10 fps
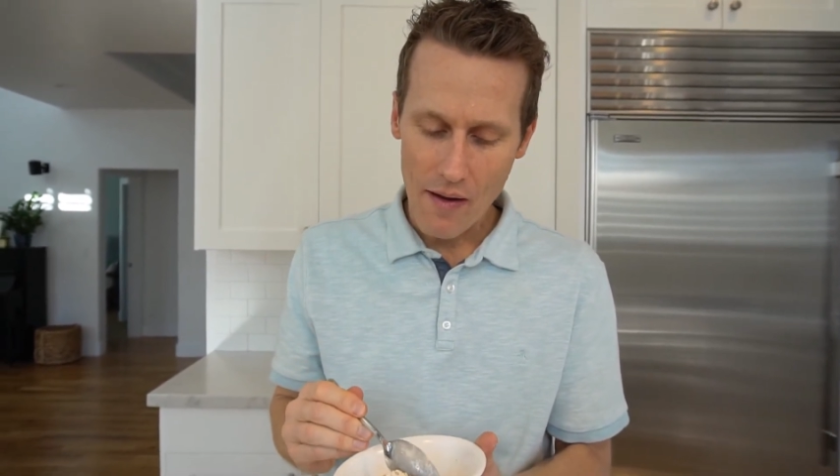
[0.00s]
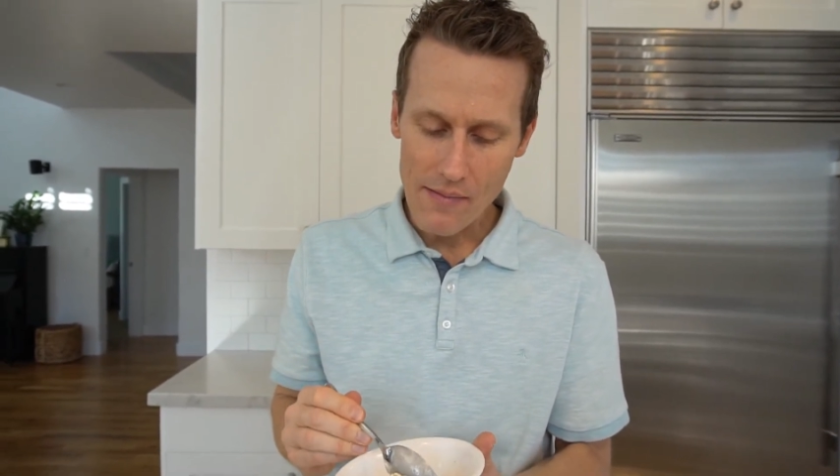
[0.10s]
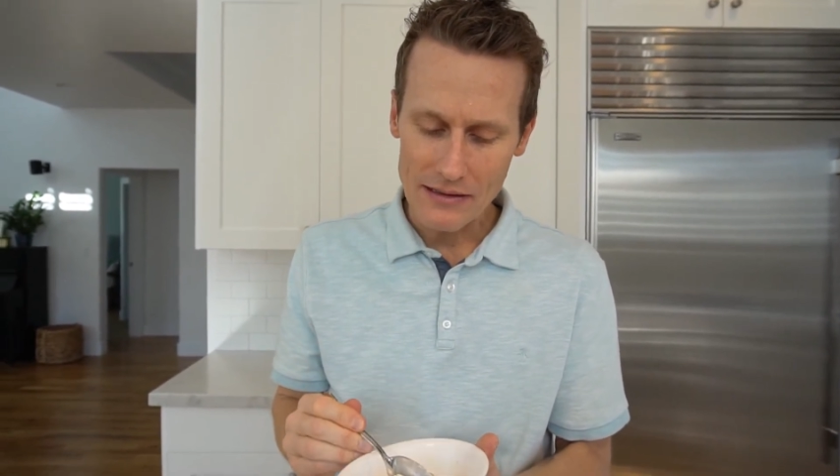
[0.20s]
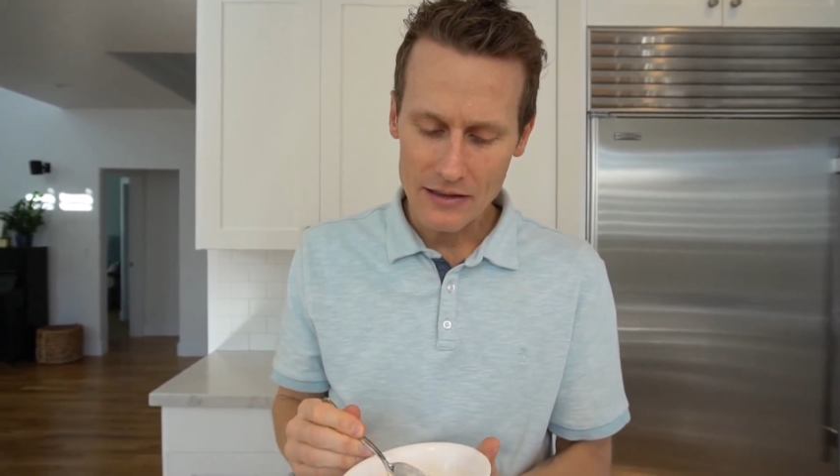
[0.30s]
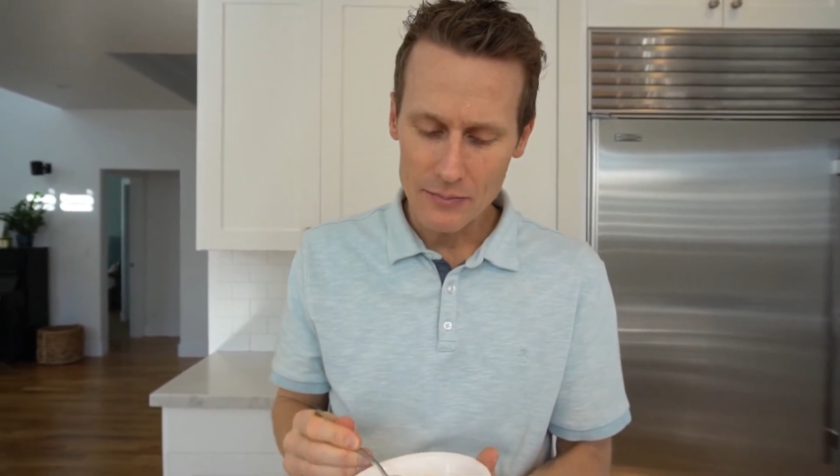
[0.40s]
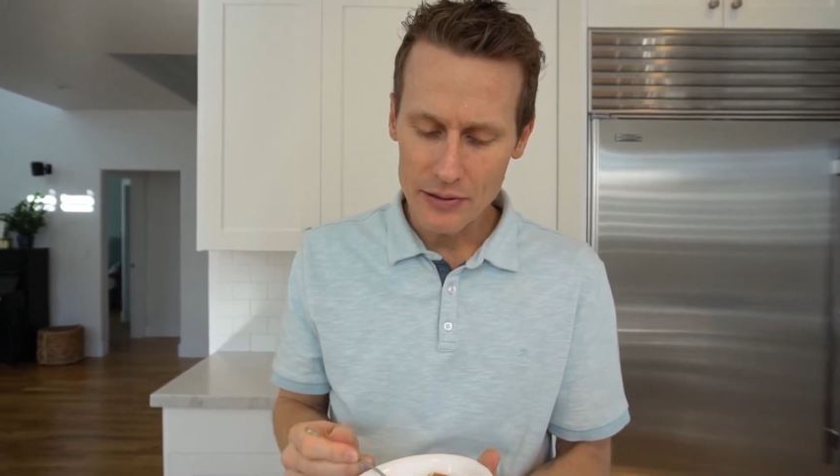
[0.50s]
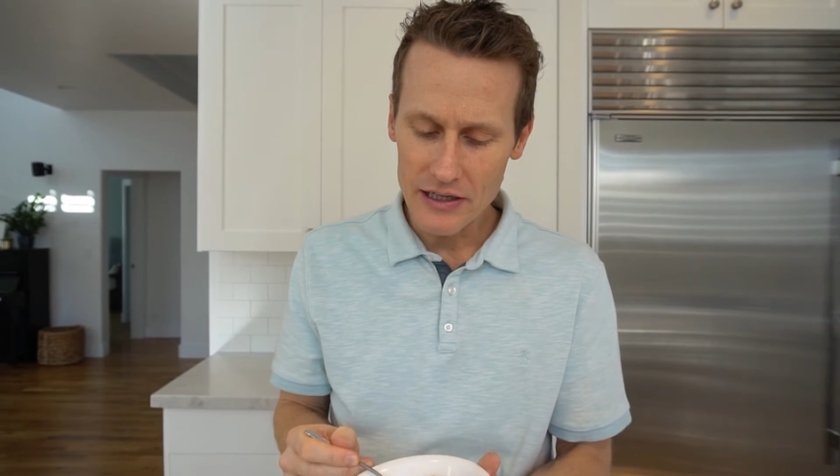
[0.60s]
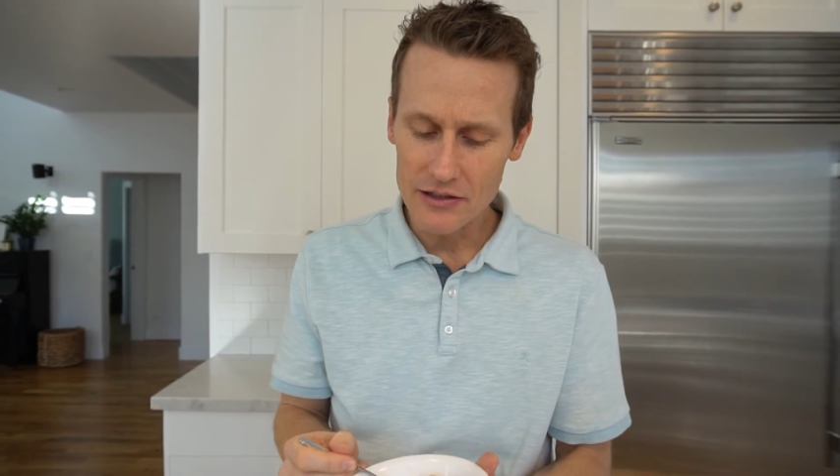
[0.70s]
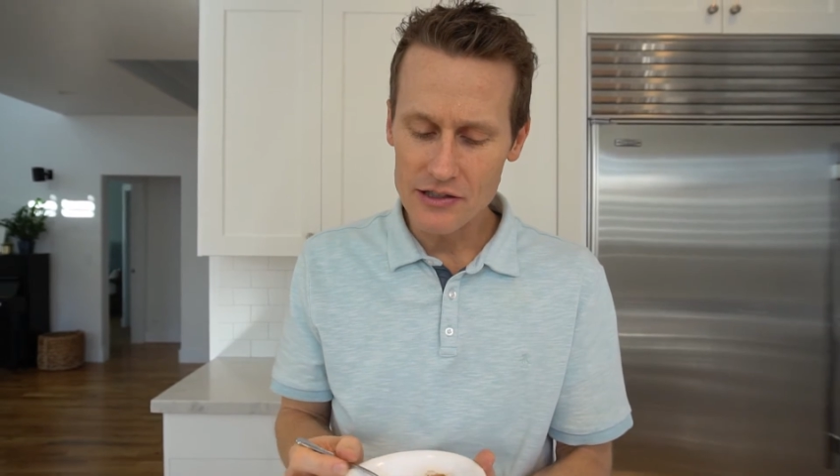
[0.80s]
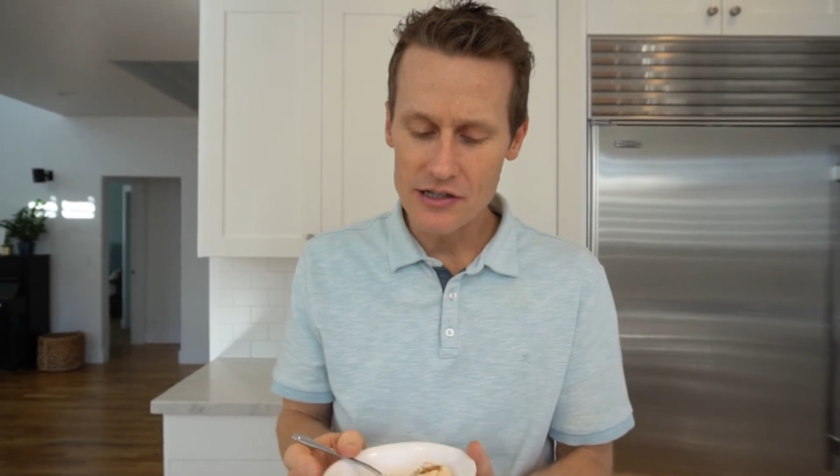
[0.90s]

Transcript: I mean, compared